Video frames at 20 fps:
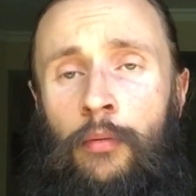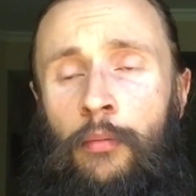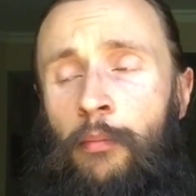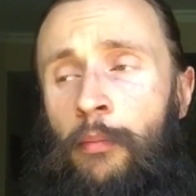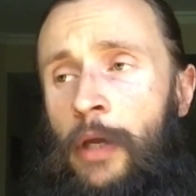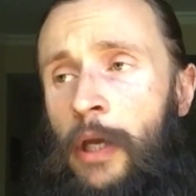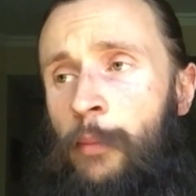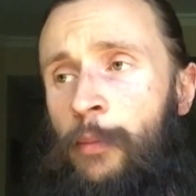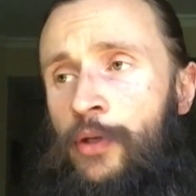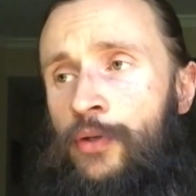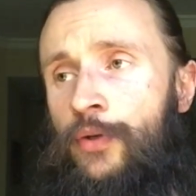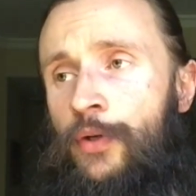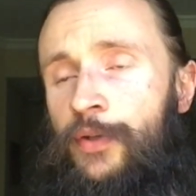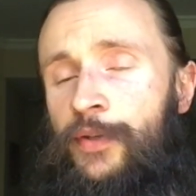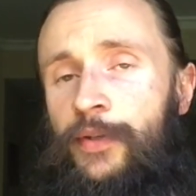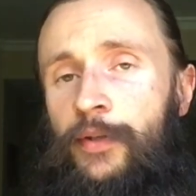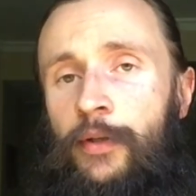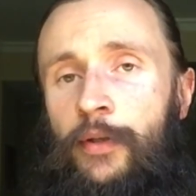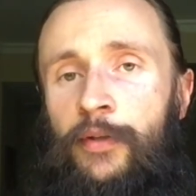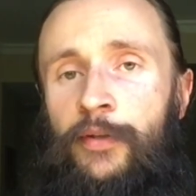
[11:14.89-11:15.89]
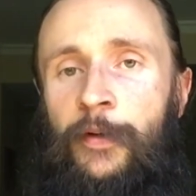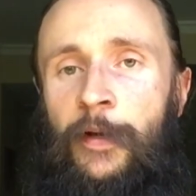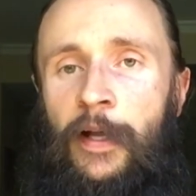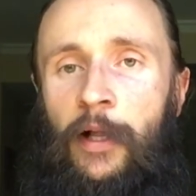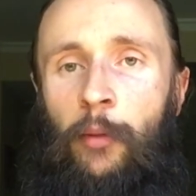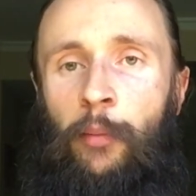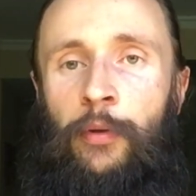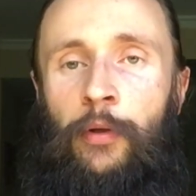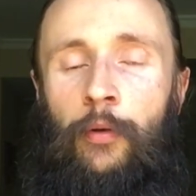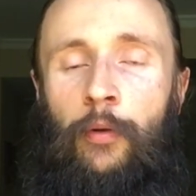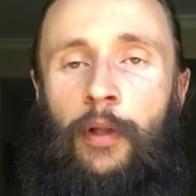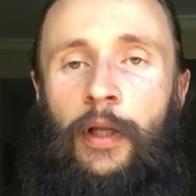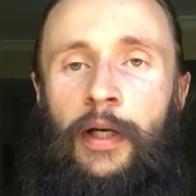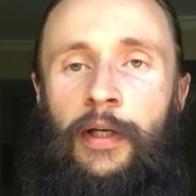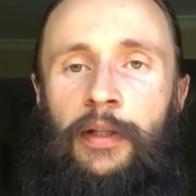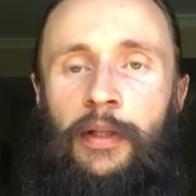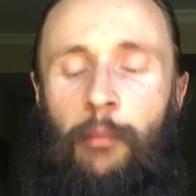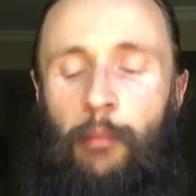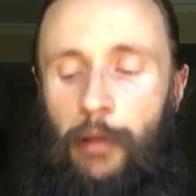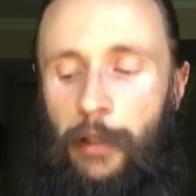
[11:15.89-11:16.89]
maybe just to help you
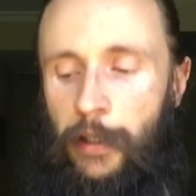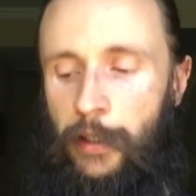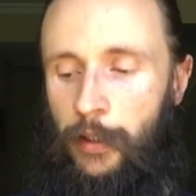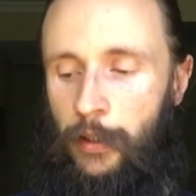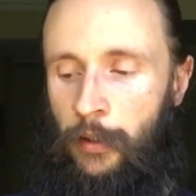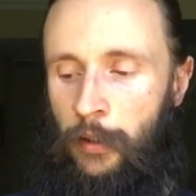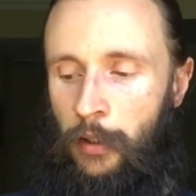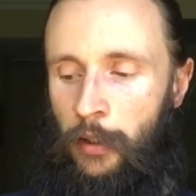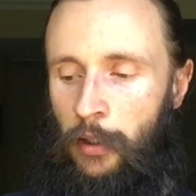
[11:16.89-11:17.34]
align the body,